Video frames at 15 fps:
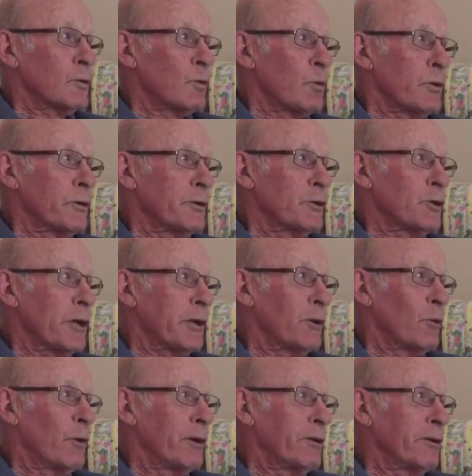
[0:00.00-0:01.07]
squirted a shot
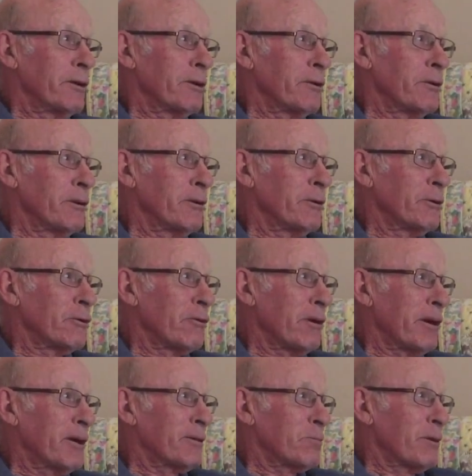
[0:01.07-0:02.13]
of oil here and there in the
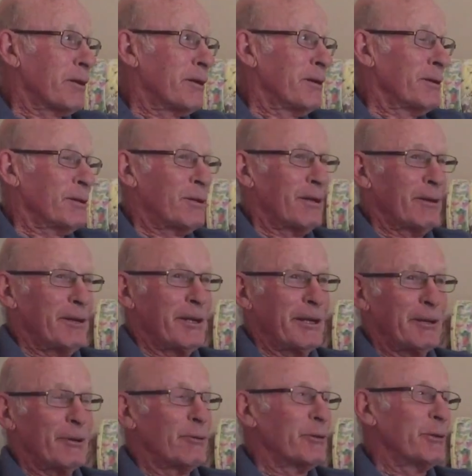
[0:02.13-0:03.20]
tracks because
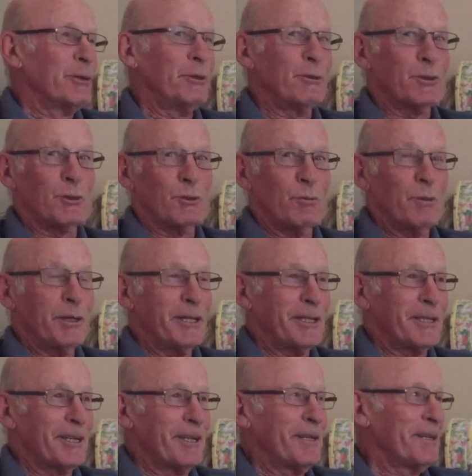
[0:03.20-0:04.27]
he could only do it so many
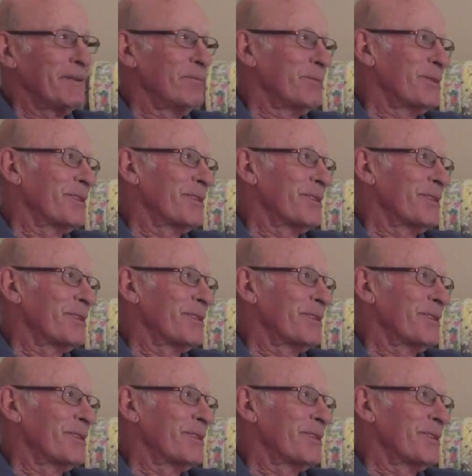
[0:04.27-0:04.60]
times.